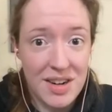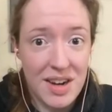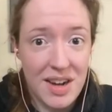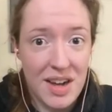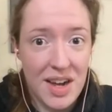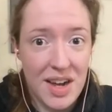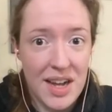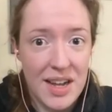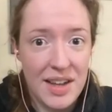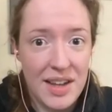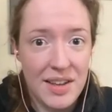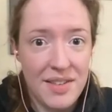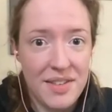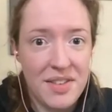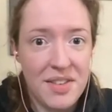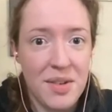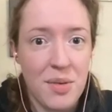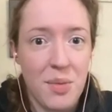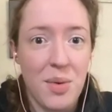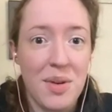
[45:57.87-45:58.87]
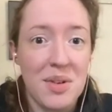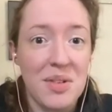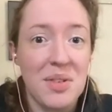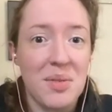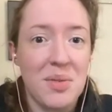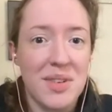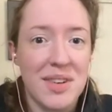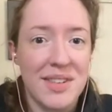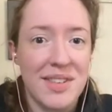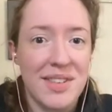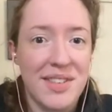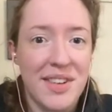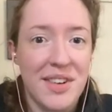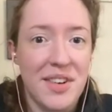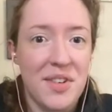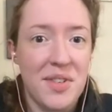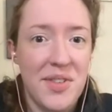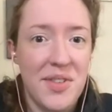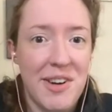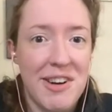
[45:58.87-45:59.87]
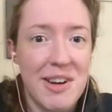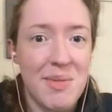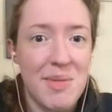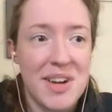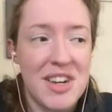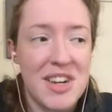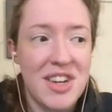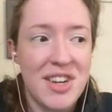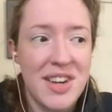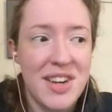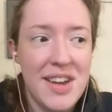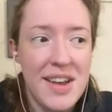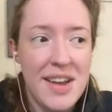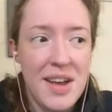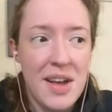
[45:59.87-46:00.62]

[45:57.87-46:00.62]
So we're still very much